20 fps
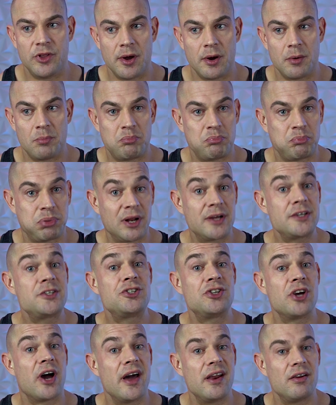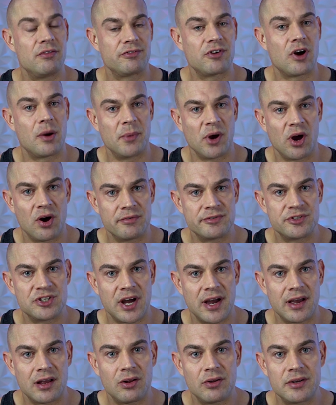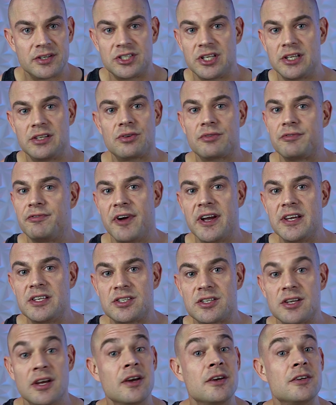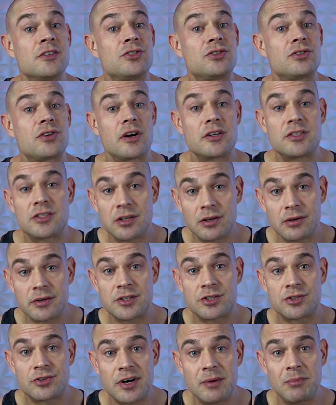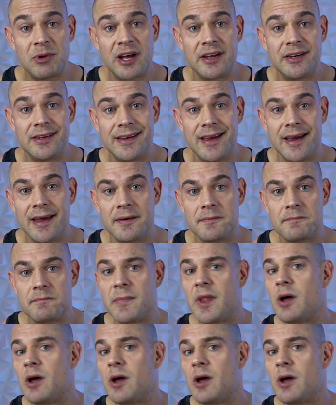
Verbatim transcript: The plus side of coming off cycle is that your face starts to look streamlined again.